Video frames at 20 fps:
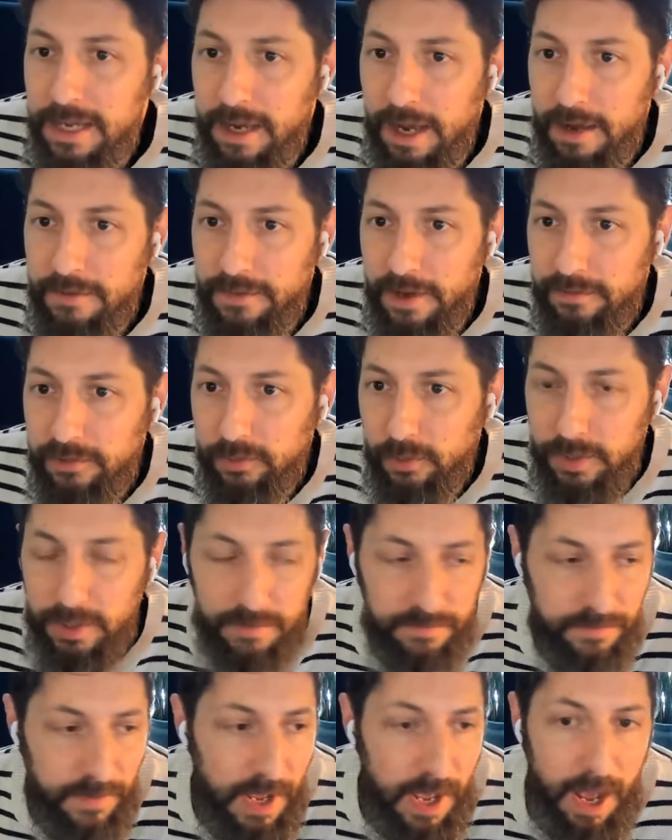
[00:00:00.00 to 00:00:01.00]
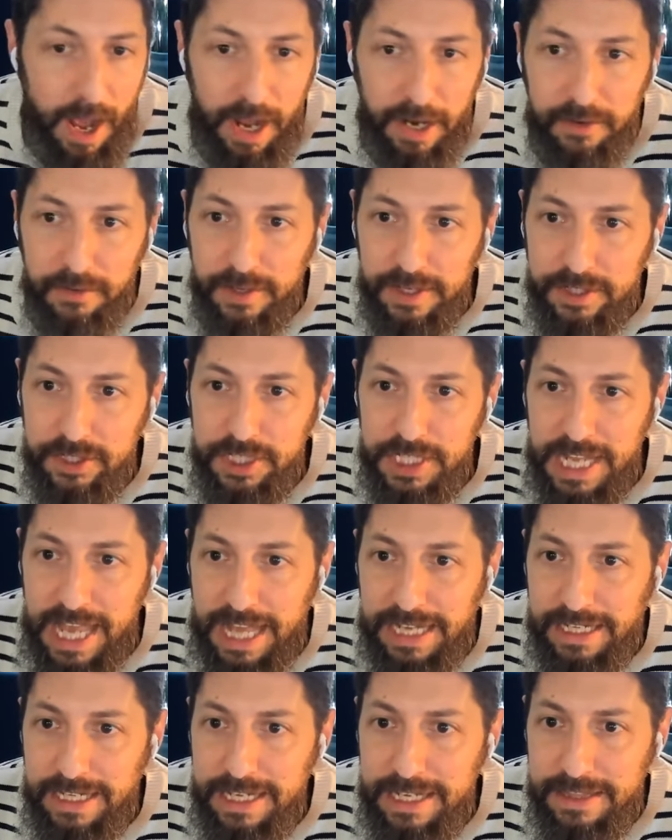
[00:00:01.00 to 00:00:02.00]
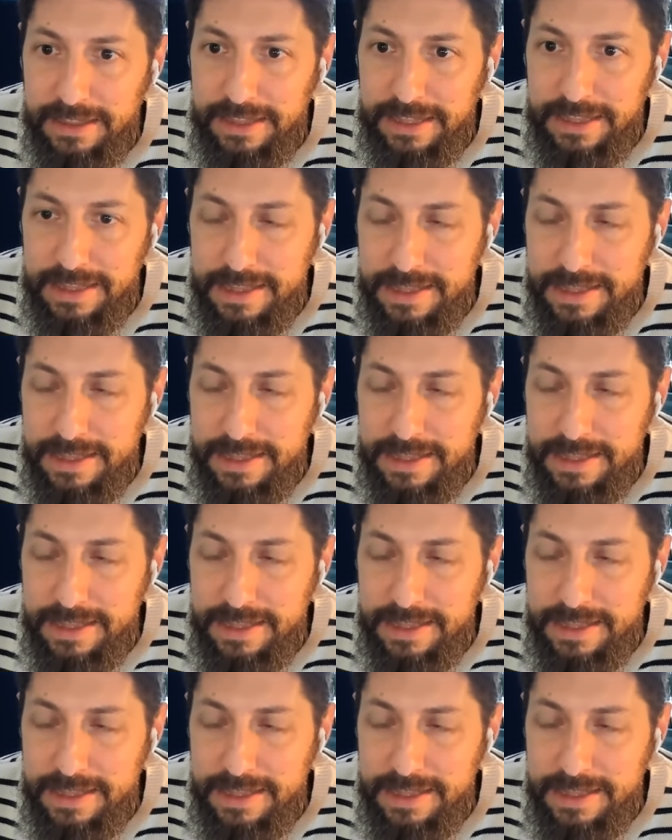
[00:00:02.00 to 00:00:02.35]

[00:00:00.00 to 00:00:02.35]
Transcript: of, of sort of a Christianity